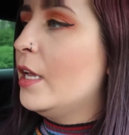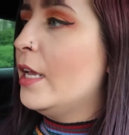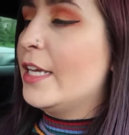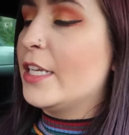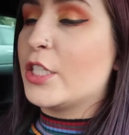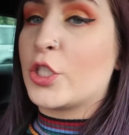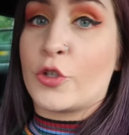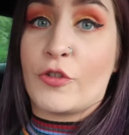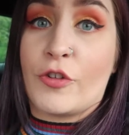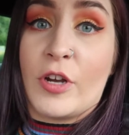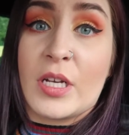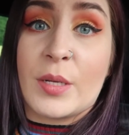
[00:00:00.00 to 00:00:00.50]

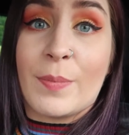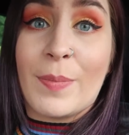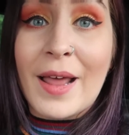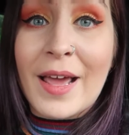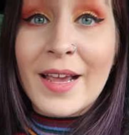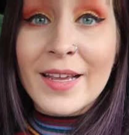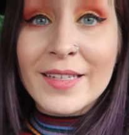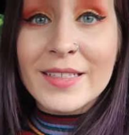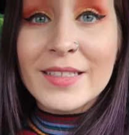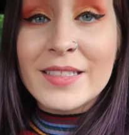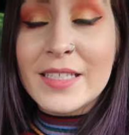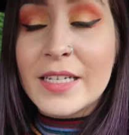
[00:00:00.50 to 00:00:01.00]
integrated
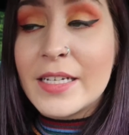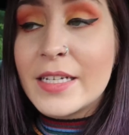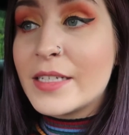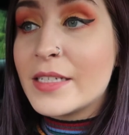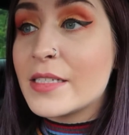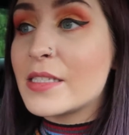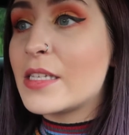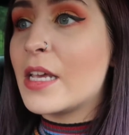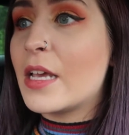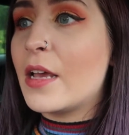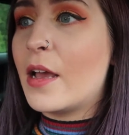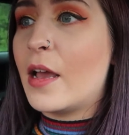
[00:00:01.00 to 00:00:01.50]

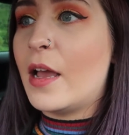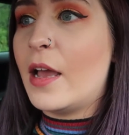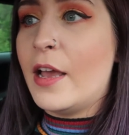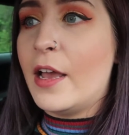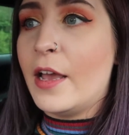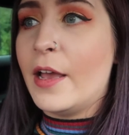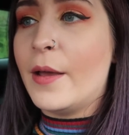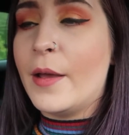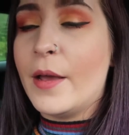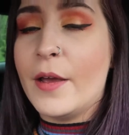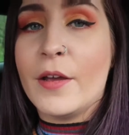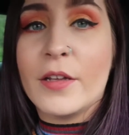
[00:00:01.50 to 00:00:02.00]
appliances,
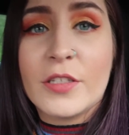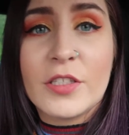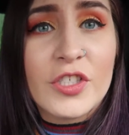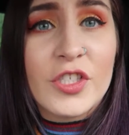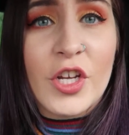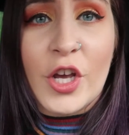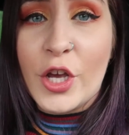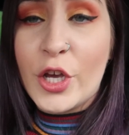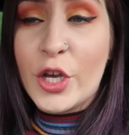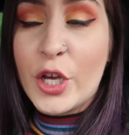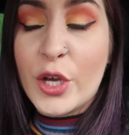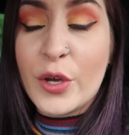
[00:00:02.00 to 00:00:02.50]

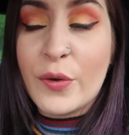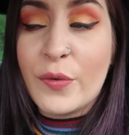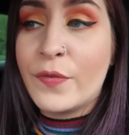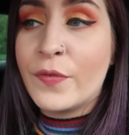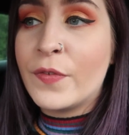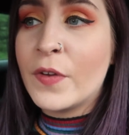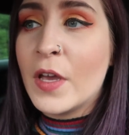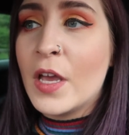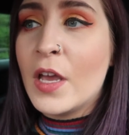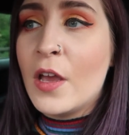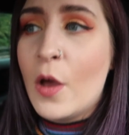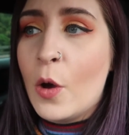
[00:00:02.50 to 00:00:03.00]
turf,
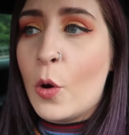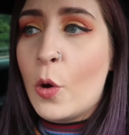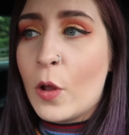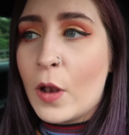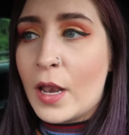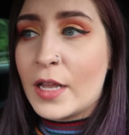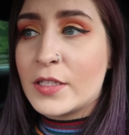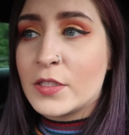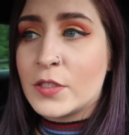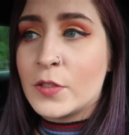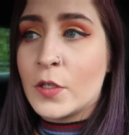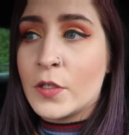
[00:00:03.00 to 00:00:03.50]

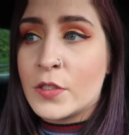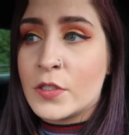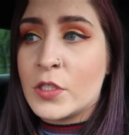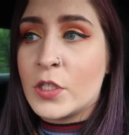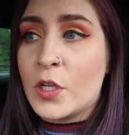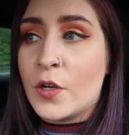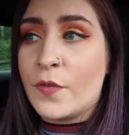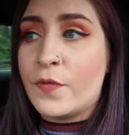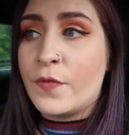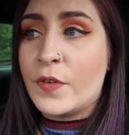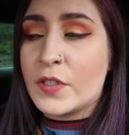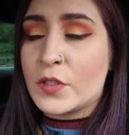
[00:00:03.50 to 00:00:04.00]
all that sort of
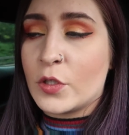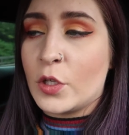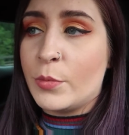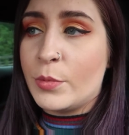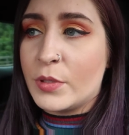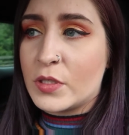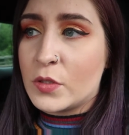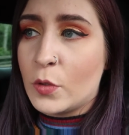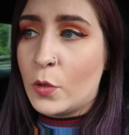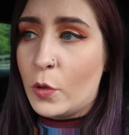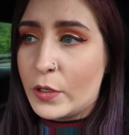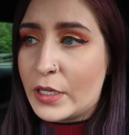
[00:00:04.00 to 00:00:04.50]
stuff is going to
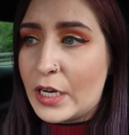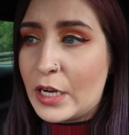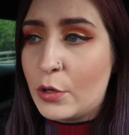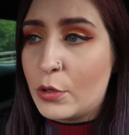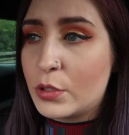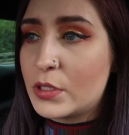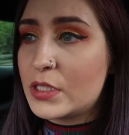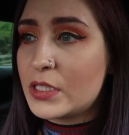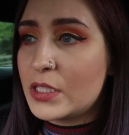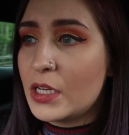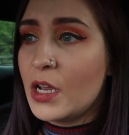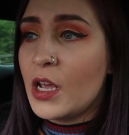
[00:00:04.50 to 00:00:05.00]
be sorted
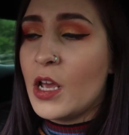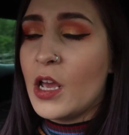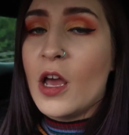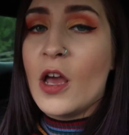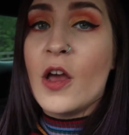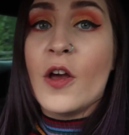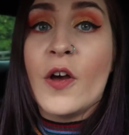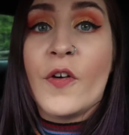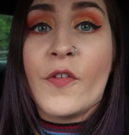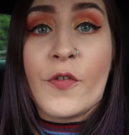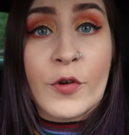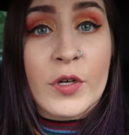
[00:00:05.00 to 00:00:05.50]
out
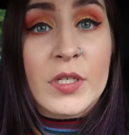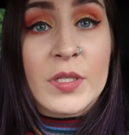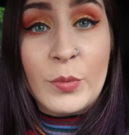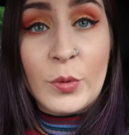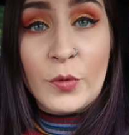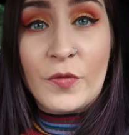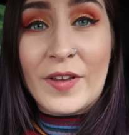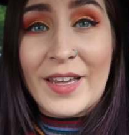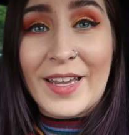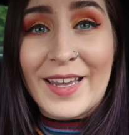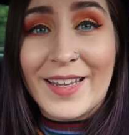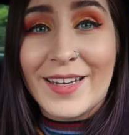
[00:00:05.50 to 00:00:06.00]
for us
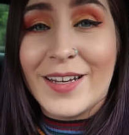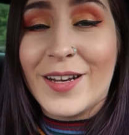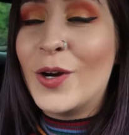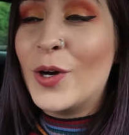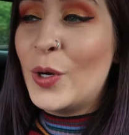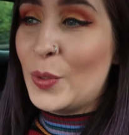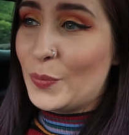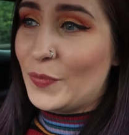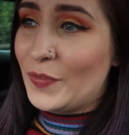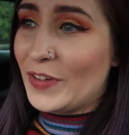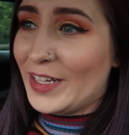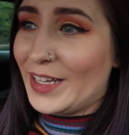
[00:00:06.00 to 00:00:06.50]
moving in,
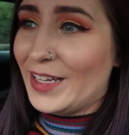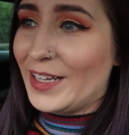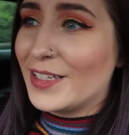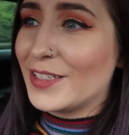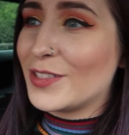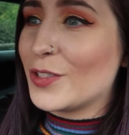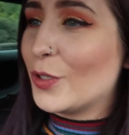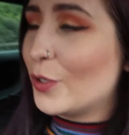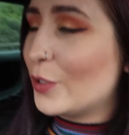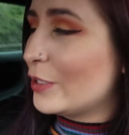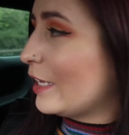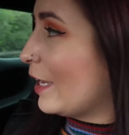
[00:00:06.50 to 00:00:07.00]
hopefully.
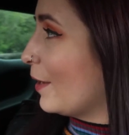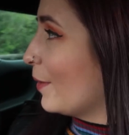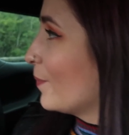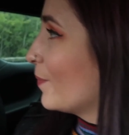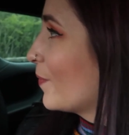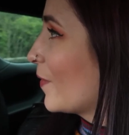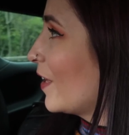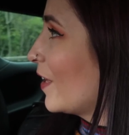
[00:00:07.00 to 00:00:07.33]
So yeah,